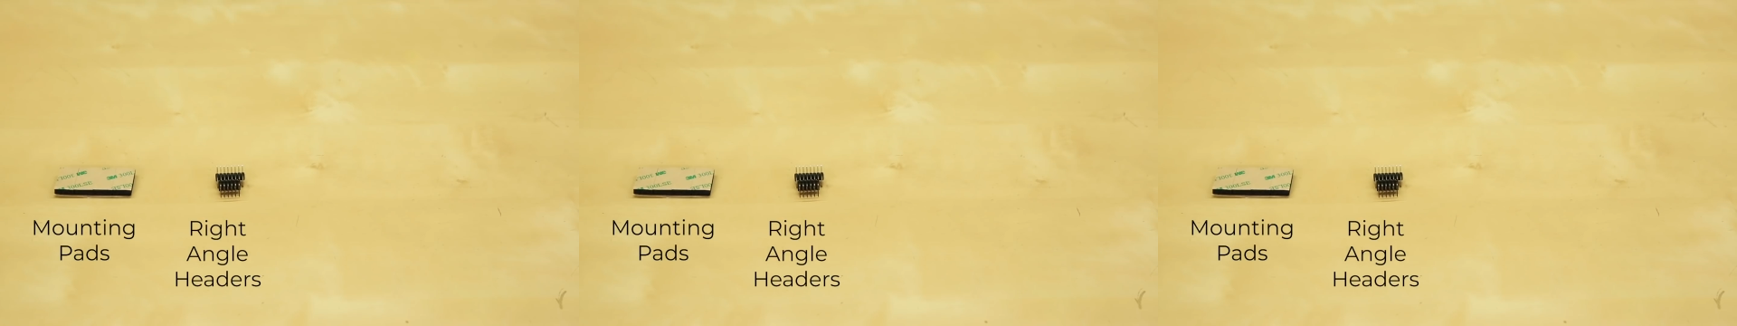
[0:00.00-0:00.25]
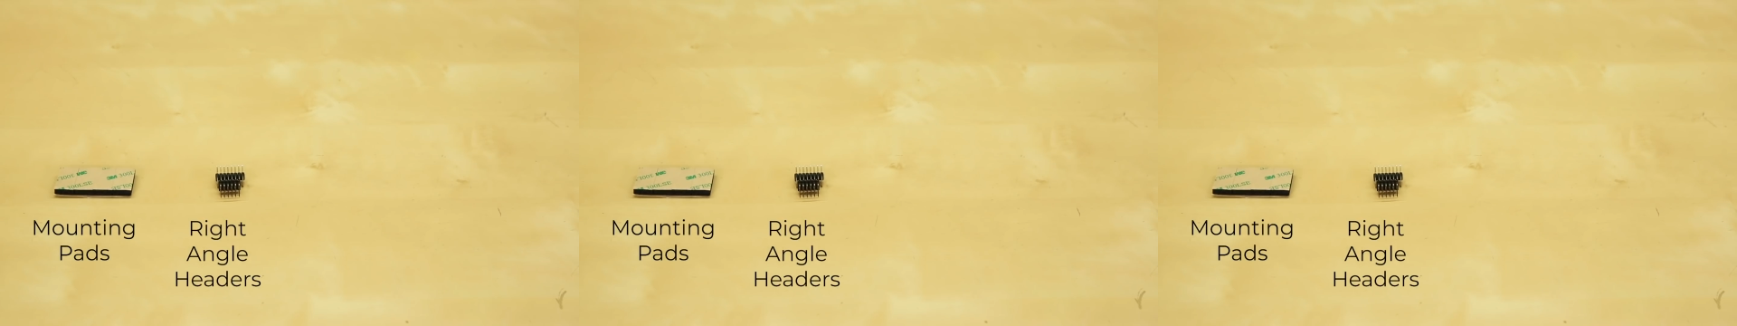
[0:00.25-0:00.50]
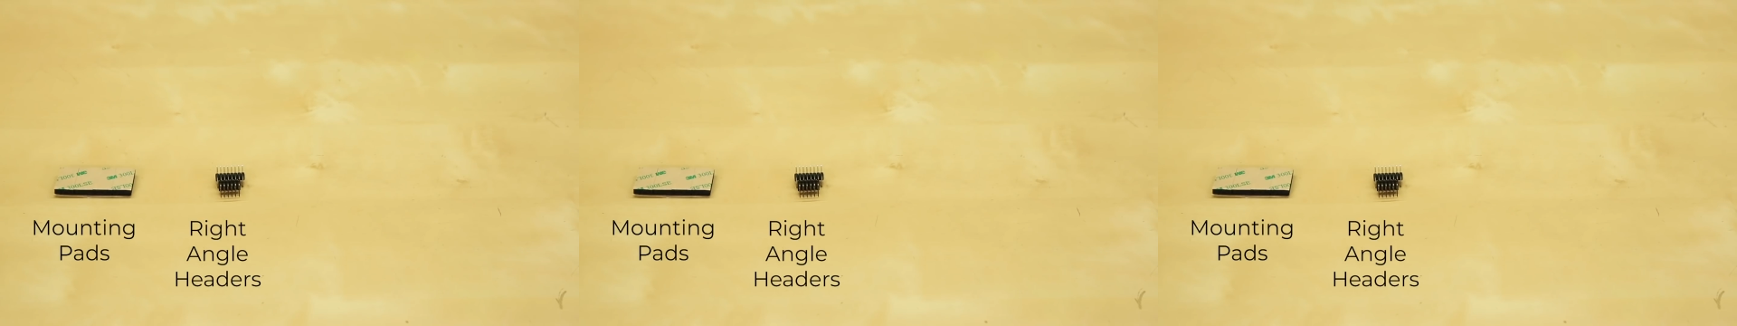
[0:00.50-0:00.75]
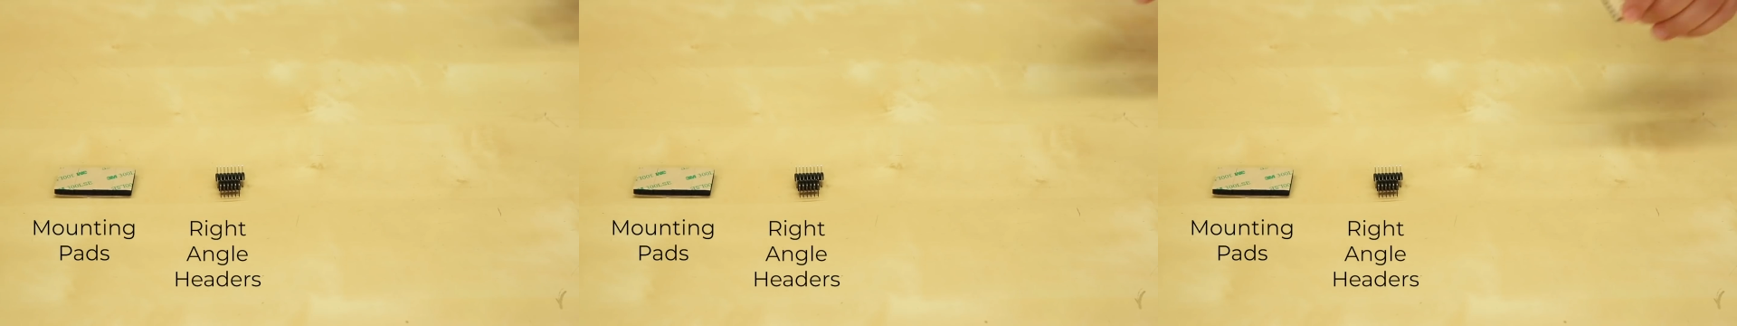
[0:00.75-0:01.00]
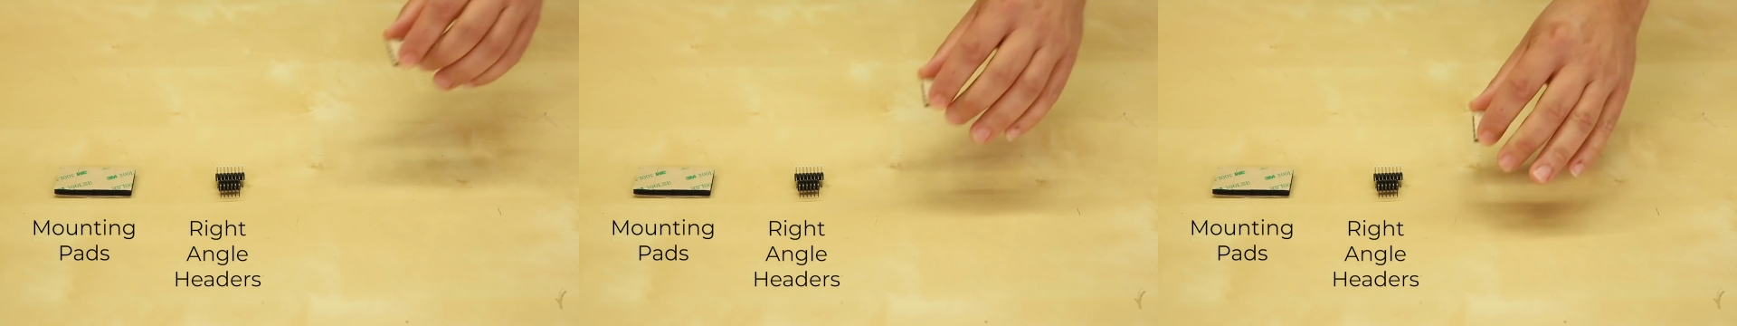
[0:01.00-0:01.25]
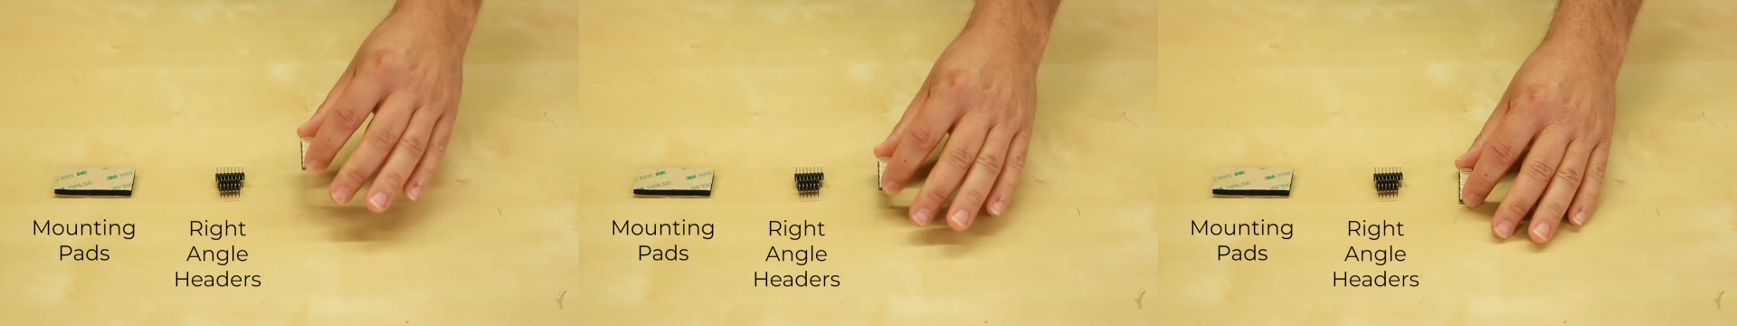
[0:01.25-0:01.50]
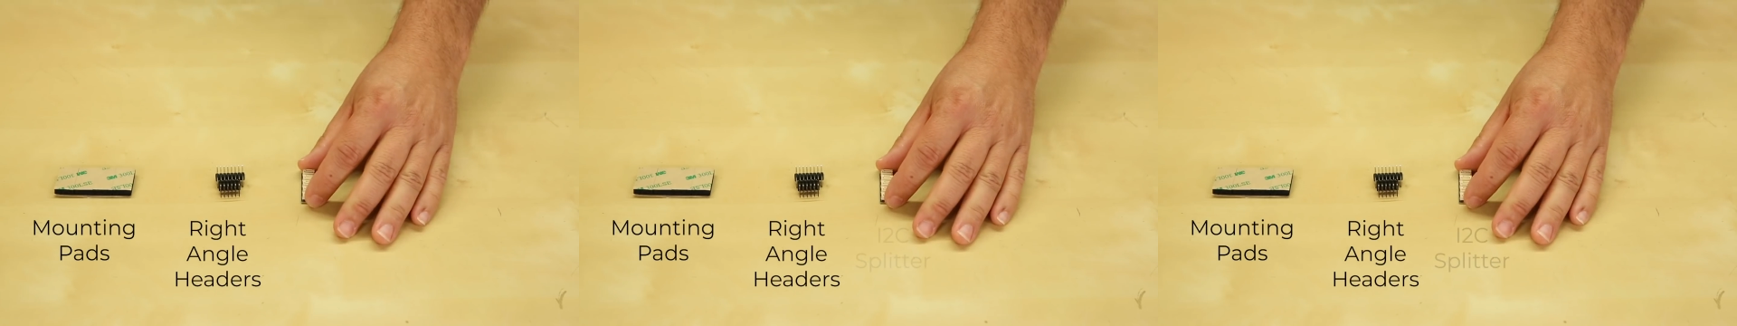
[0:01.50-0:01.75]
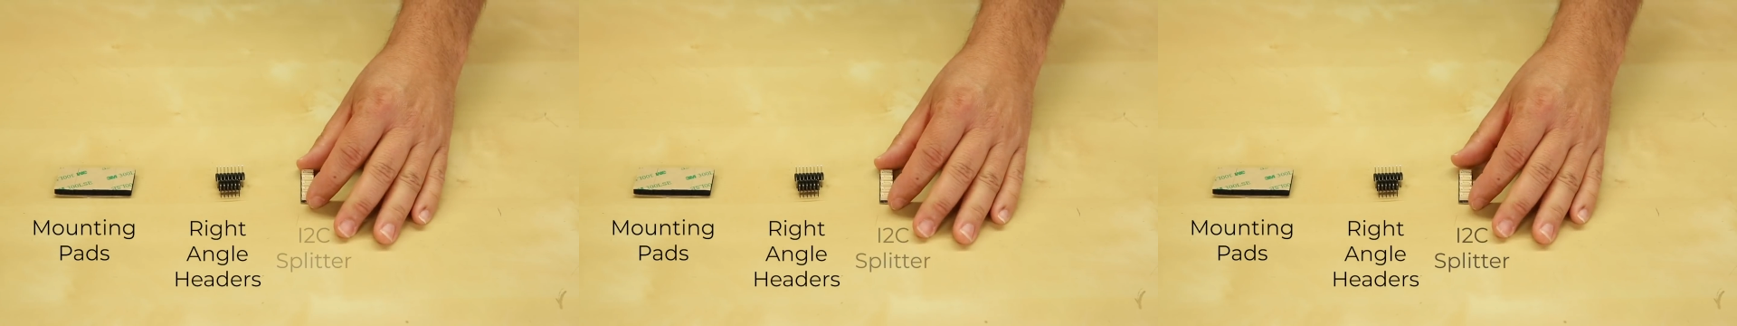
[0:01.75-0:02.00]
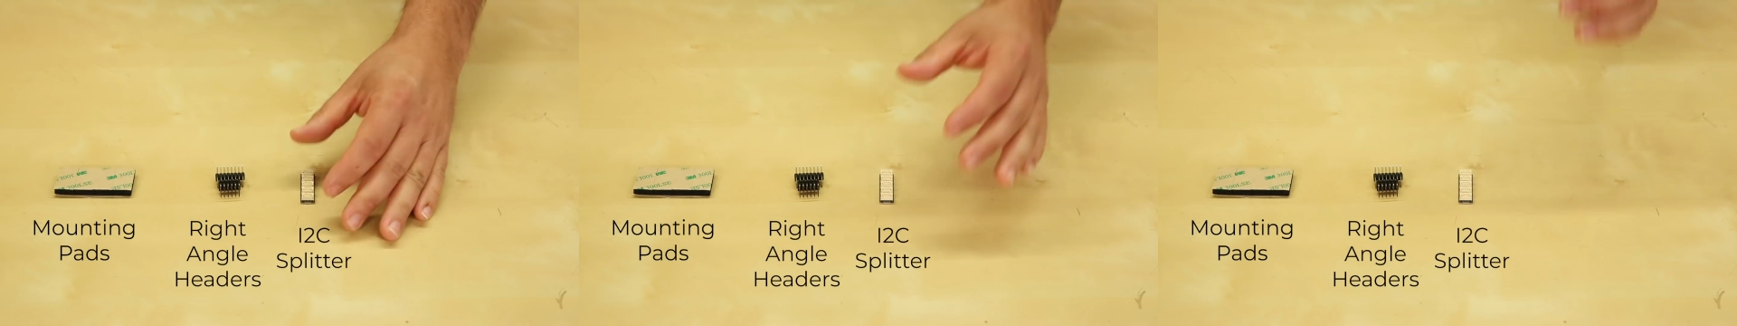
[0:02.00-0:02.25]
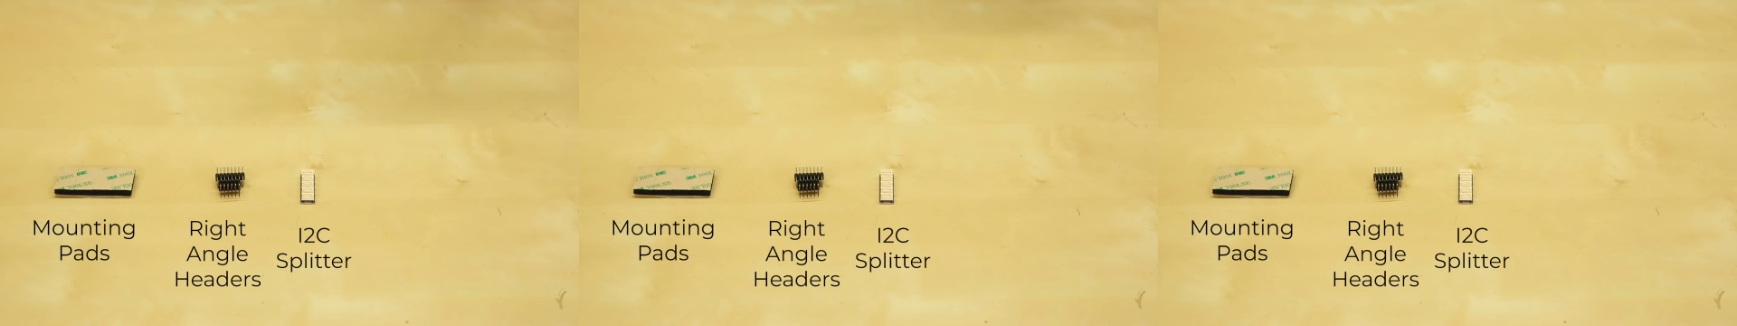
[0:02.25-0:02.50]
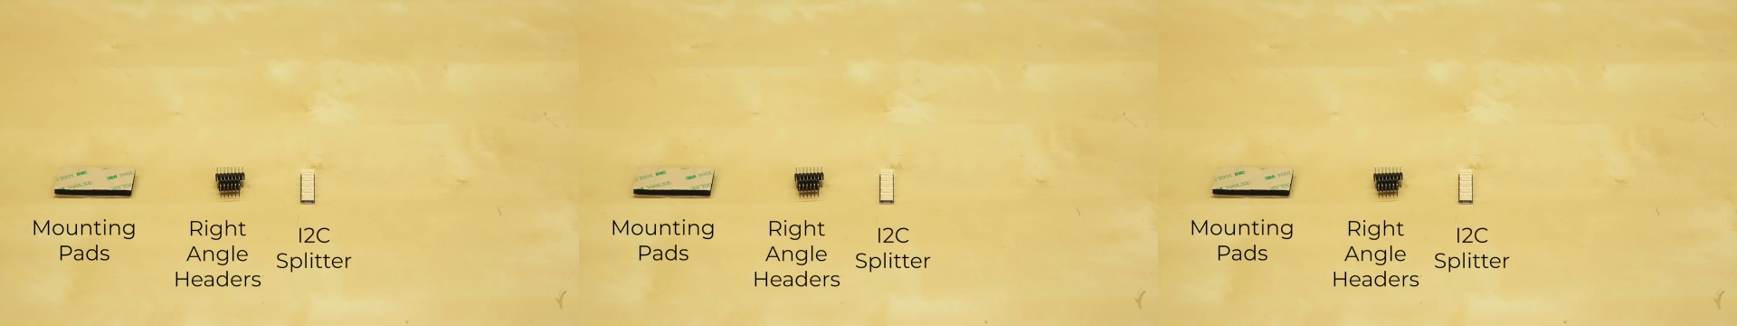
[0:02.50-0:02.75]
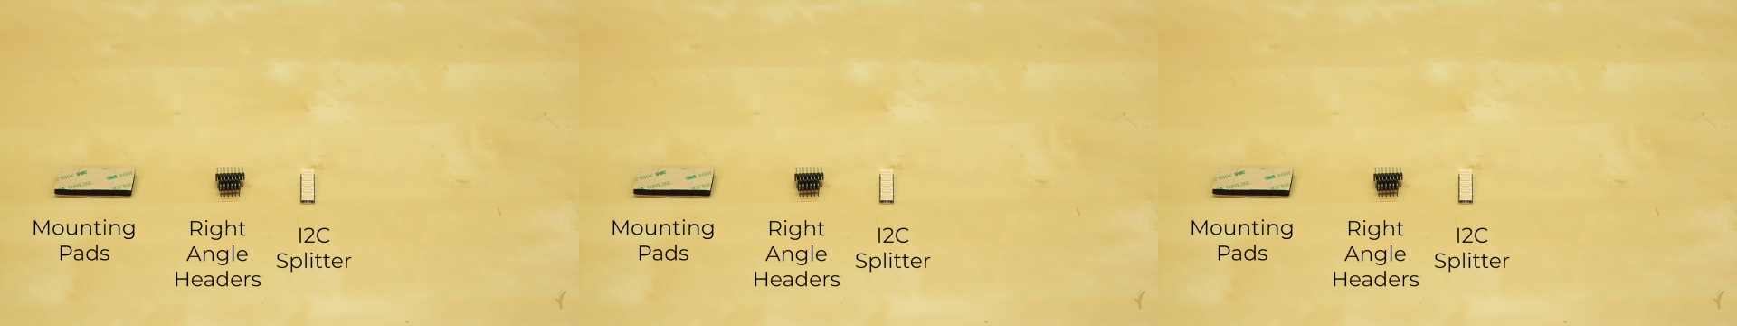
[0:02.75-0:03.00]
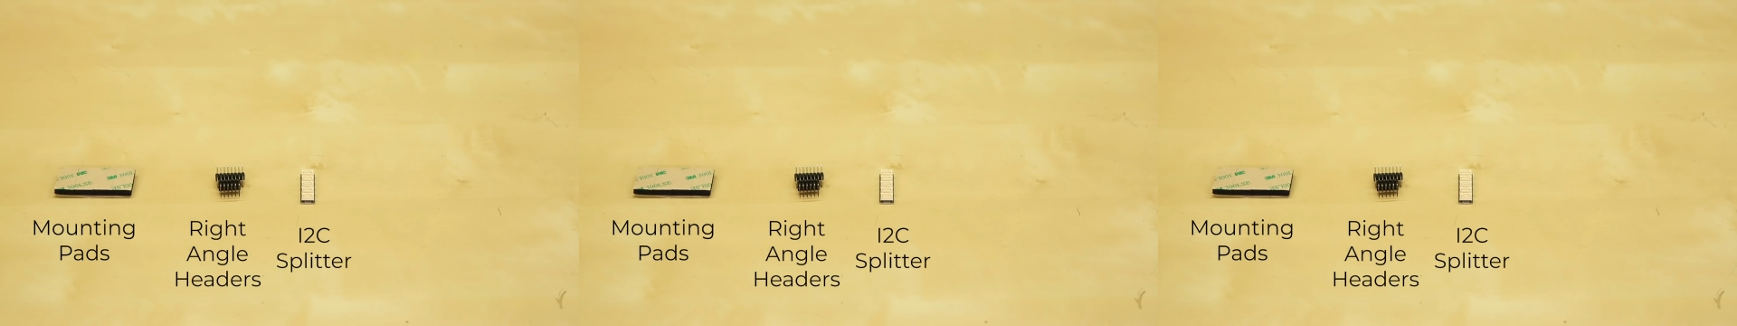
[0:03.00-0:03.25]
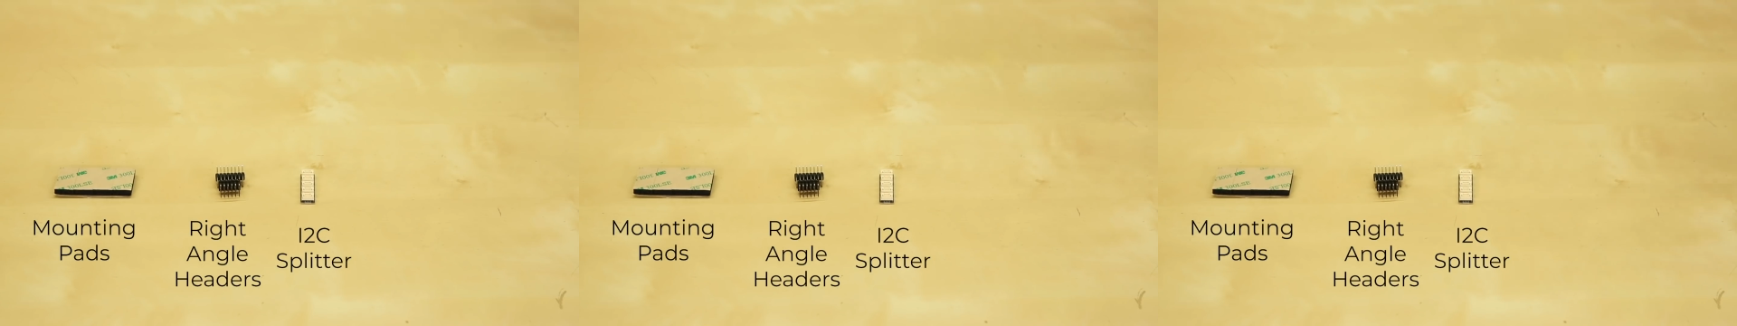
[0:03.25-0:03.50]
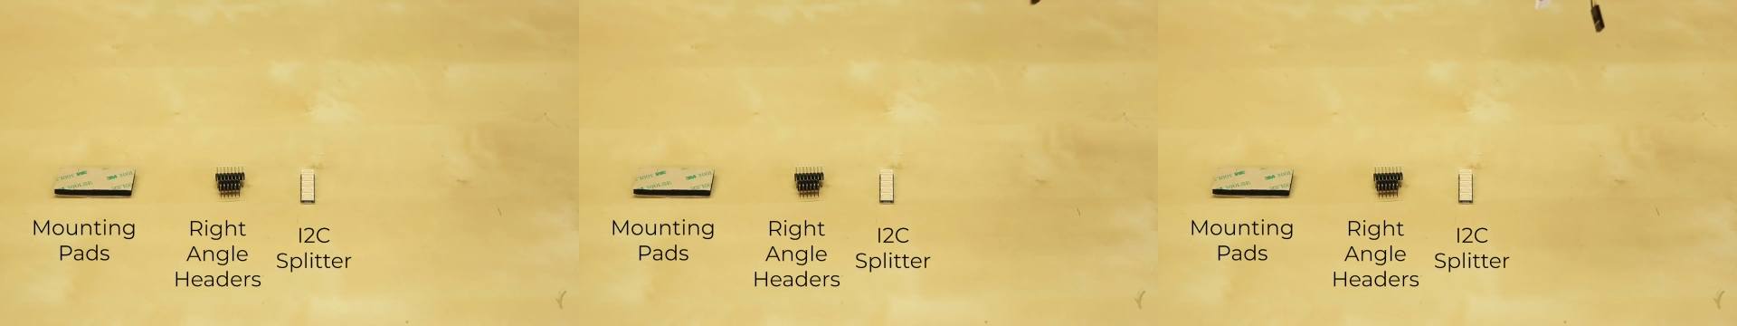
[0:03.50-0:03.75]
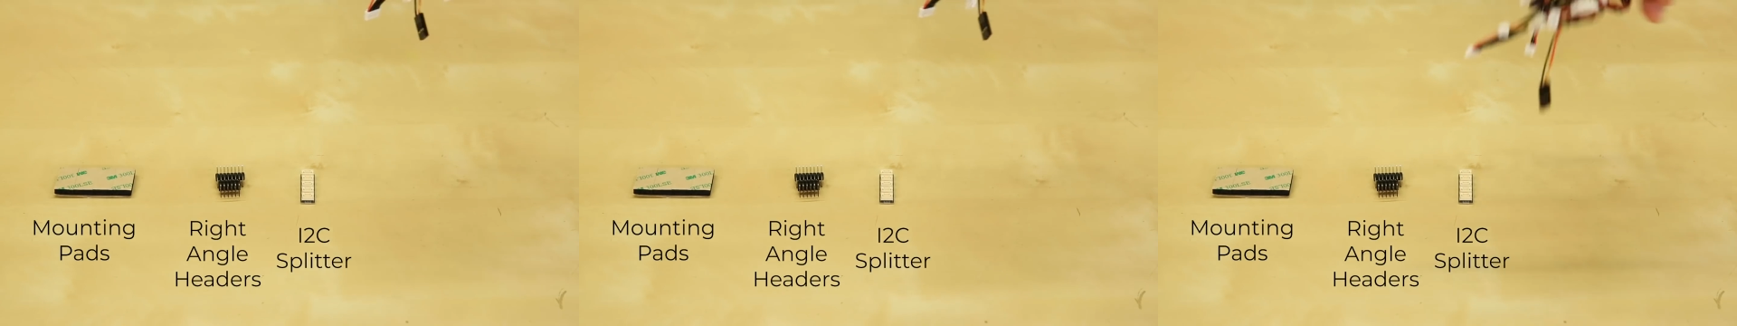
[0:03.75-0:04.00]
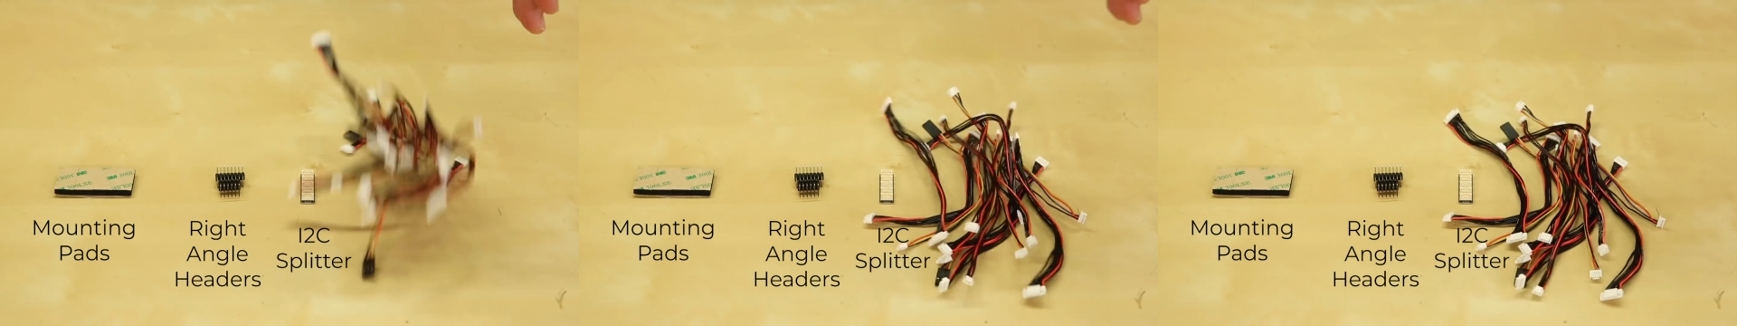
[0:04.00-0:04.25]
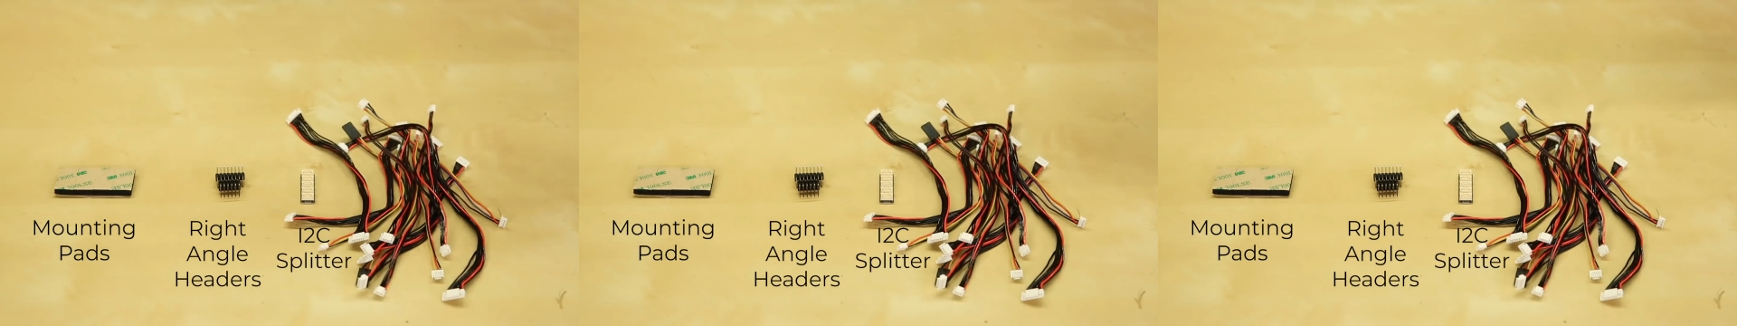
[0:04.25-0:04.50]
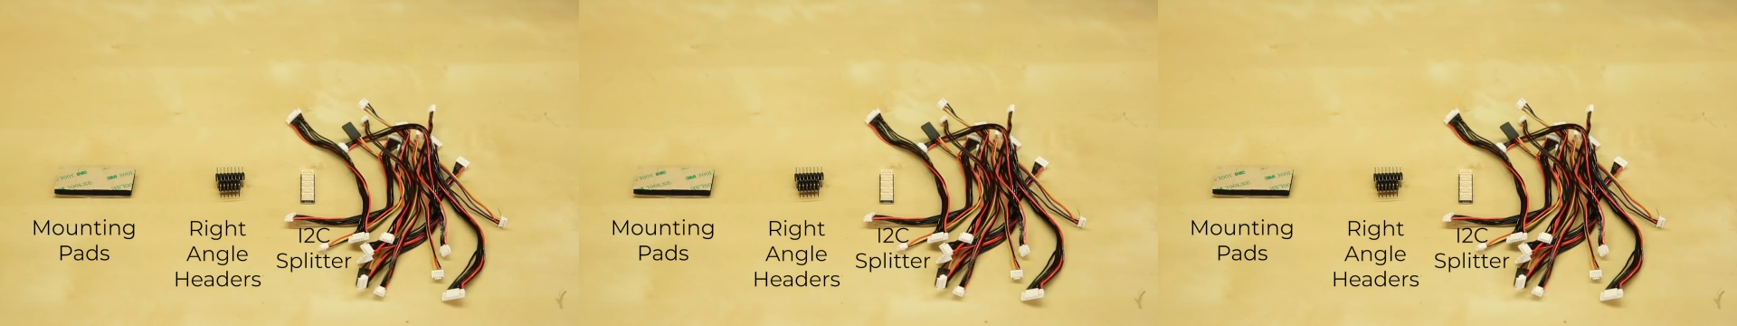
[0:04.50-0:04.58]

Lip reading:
Nobody's mouth can be seen.